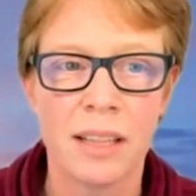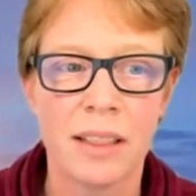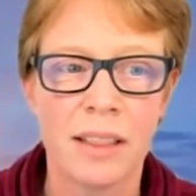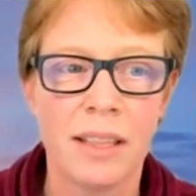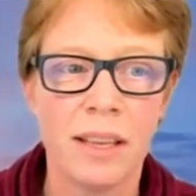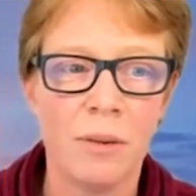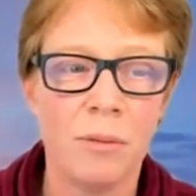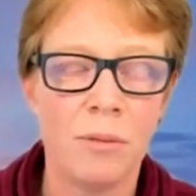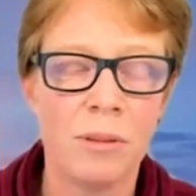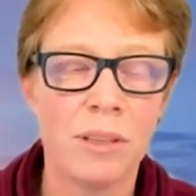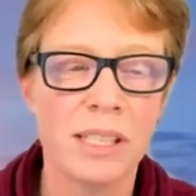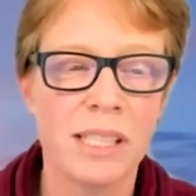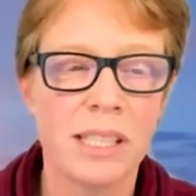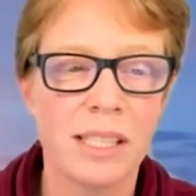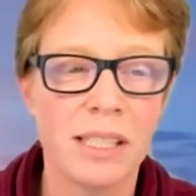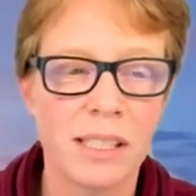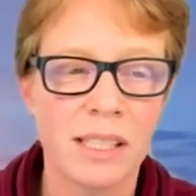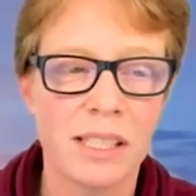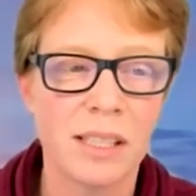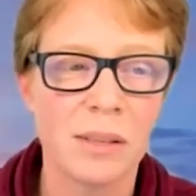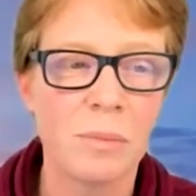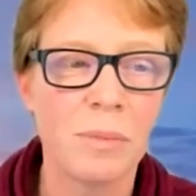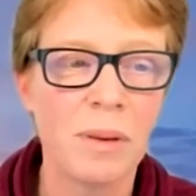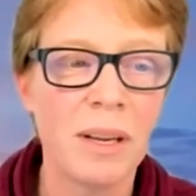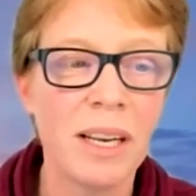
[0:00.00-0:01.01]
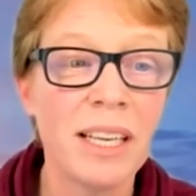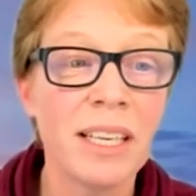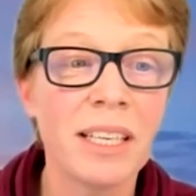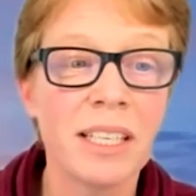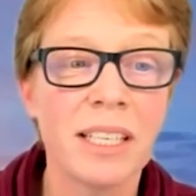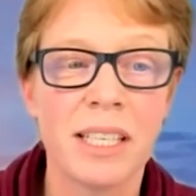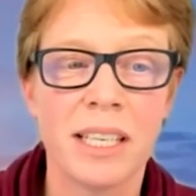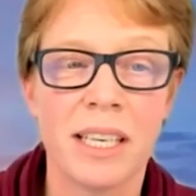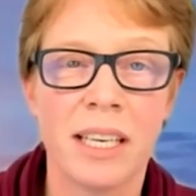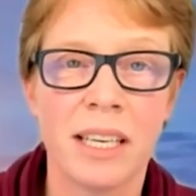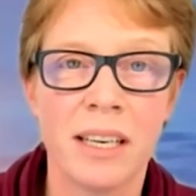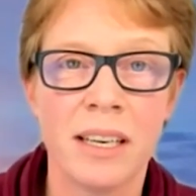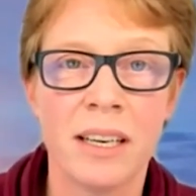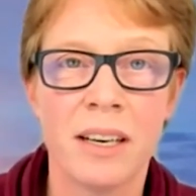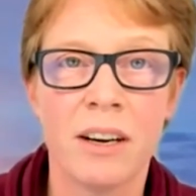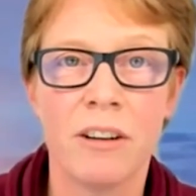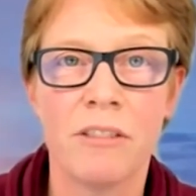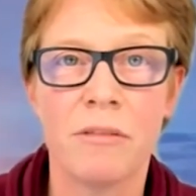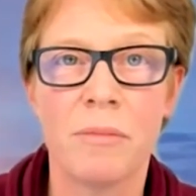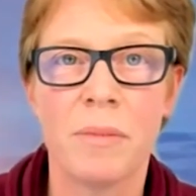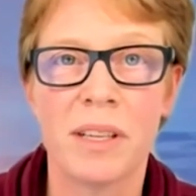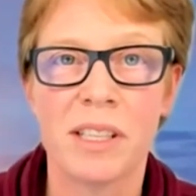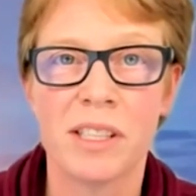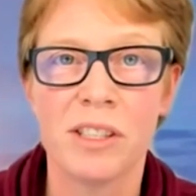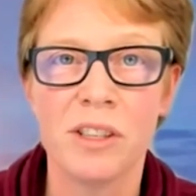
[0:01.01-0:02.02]
there was this ability
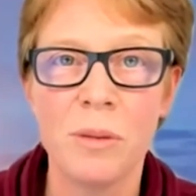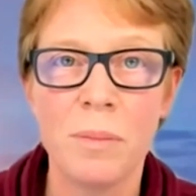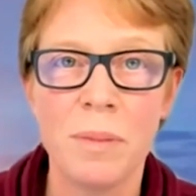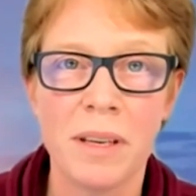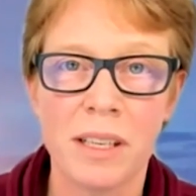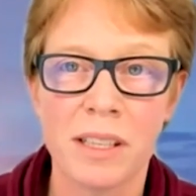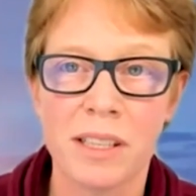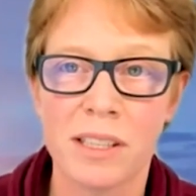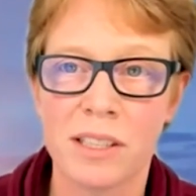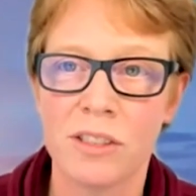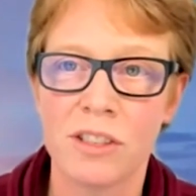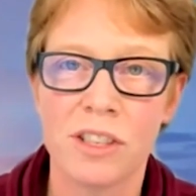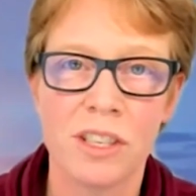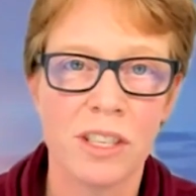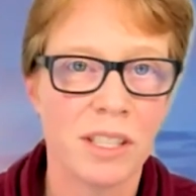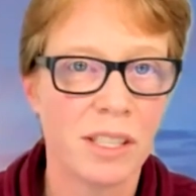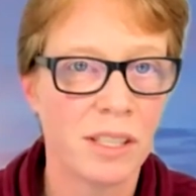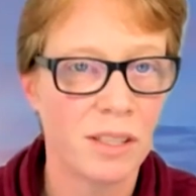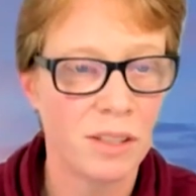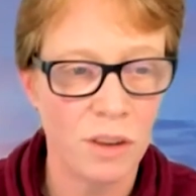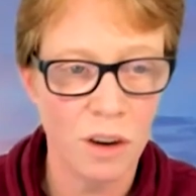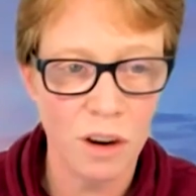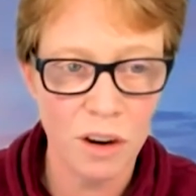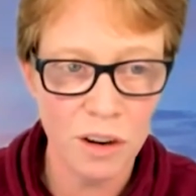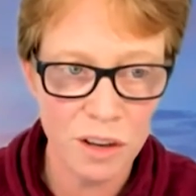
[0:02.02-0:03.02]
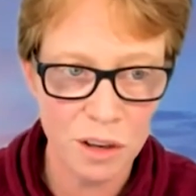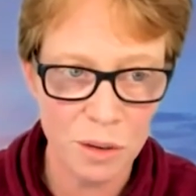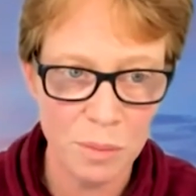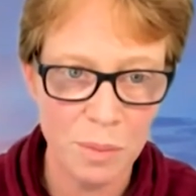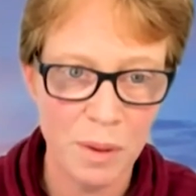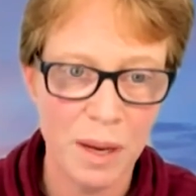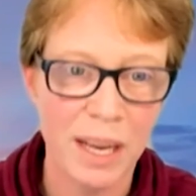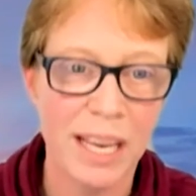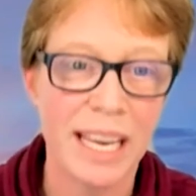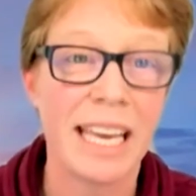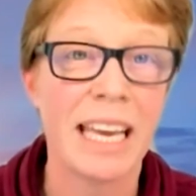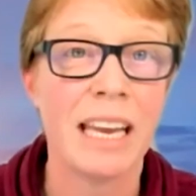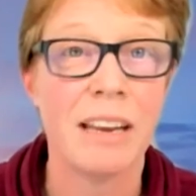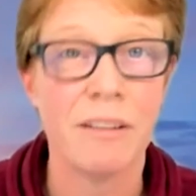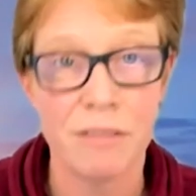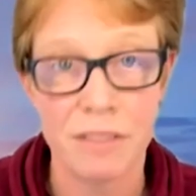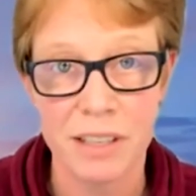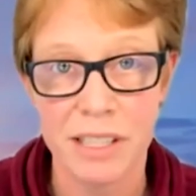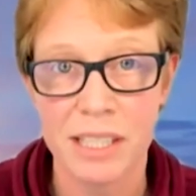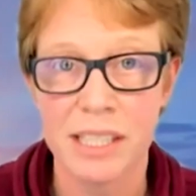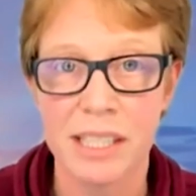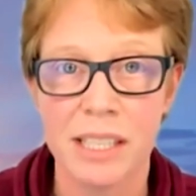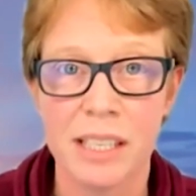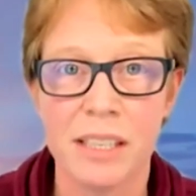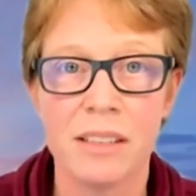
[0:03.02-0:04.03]
of marsupials to just occupy every
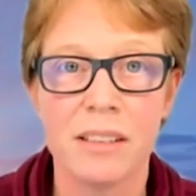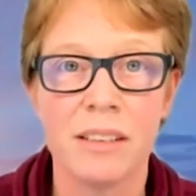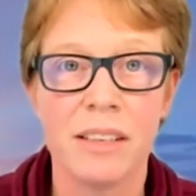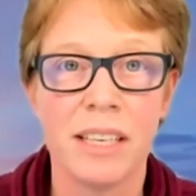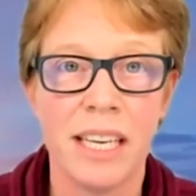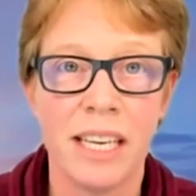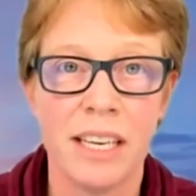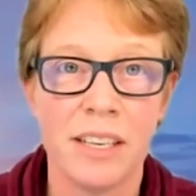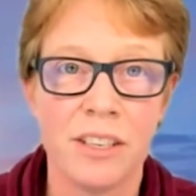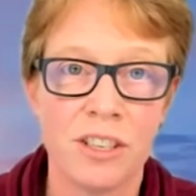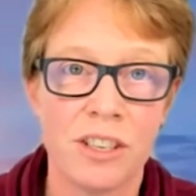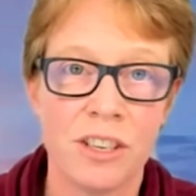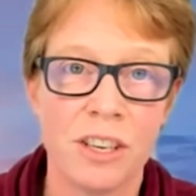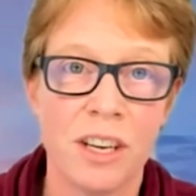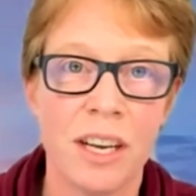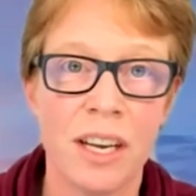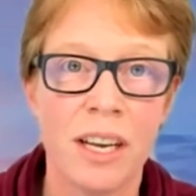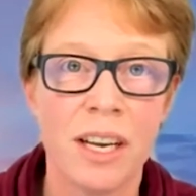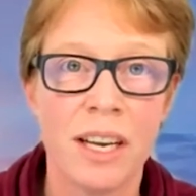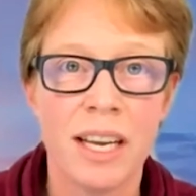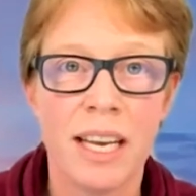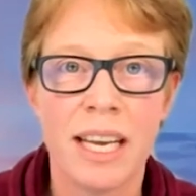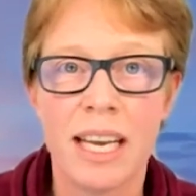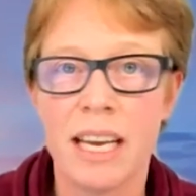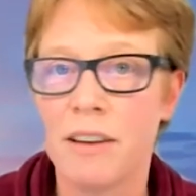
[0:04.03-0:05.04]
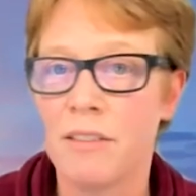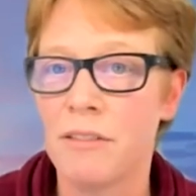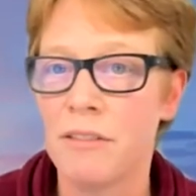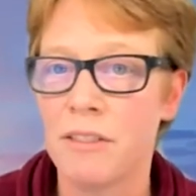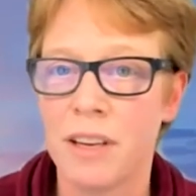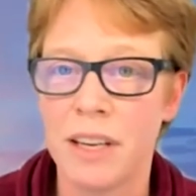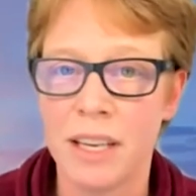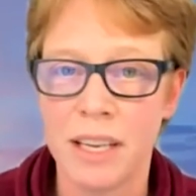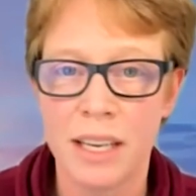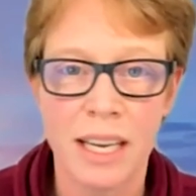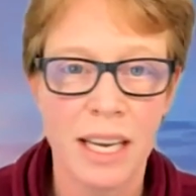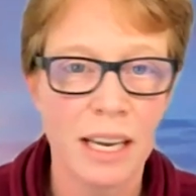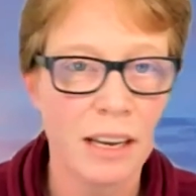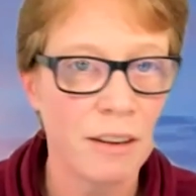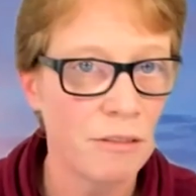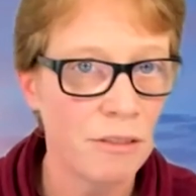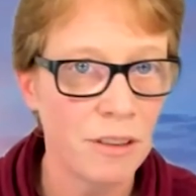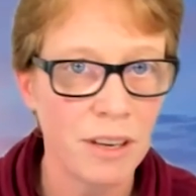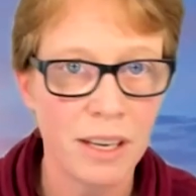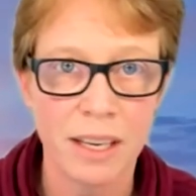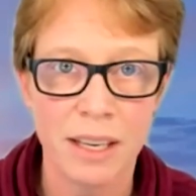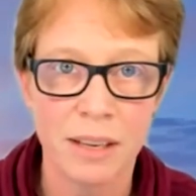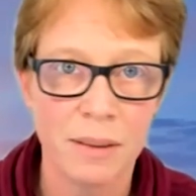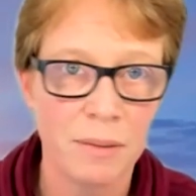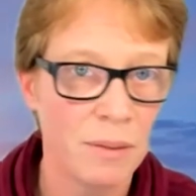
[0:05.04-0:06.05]
single niche,
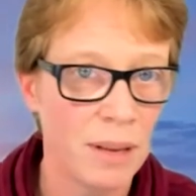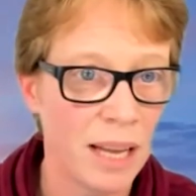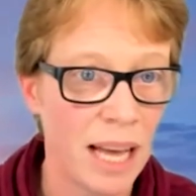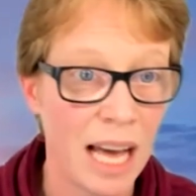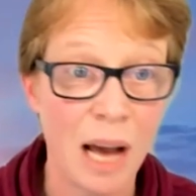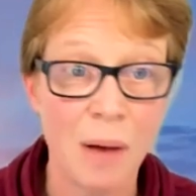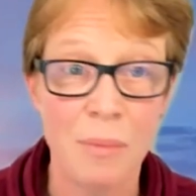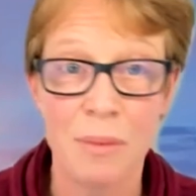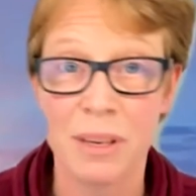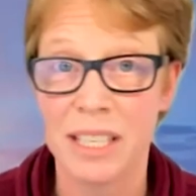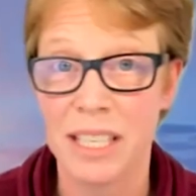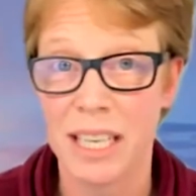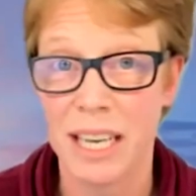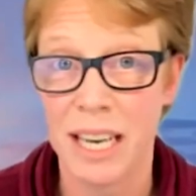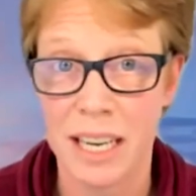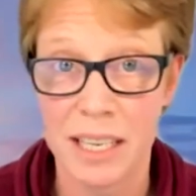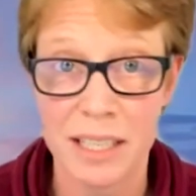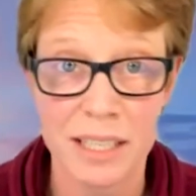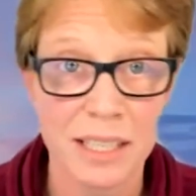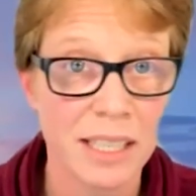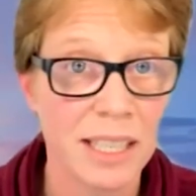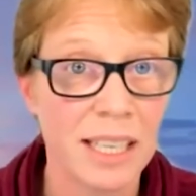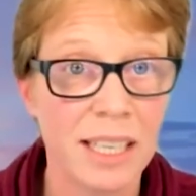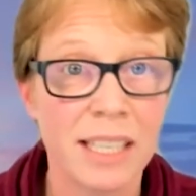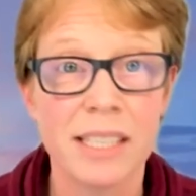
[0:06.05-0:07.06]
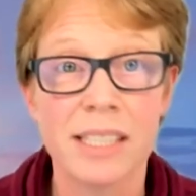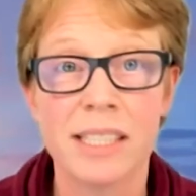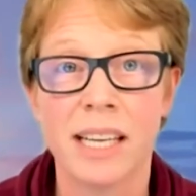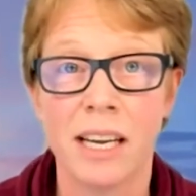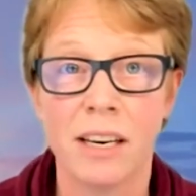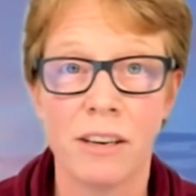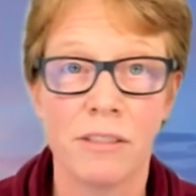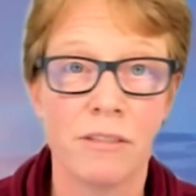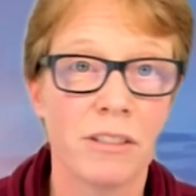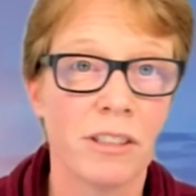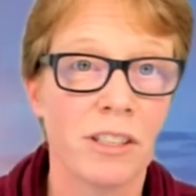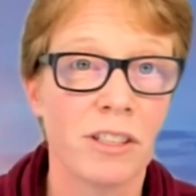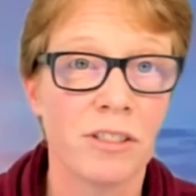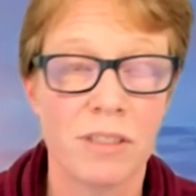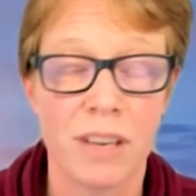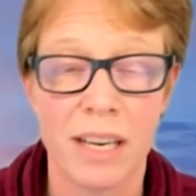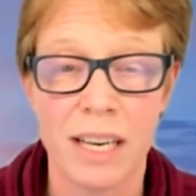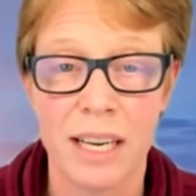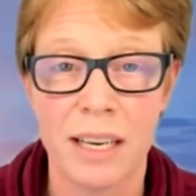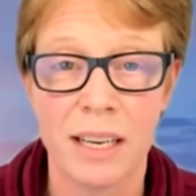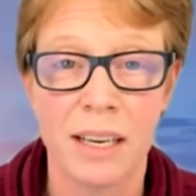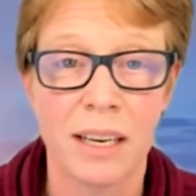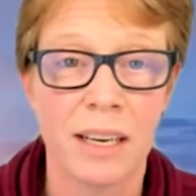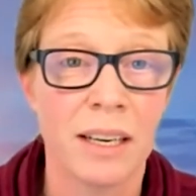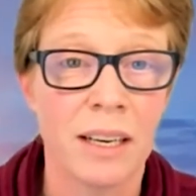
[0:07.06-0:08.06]
every habitat inside of
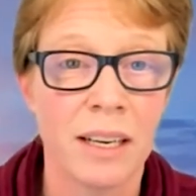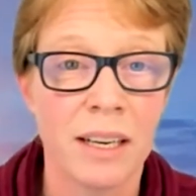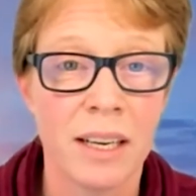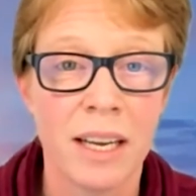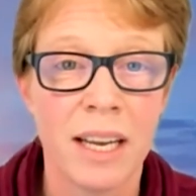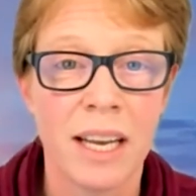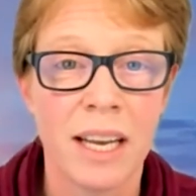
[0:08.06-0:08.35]
Australia.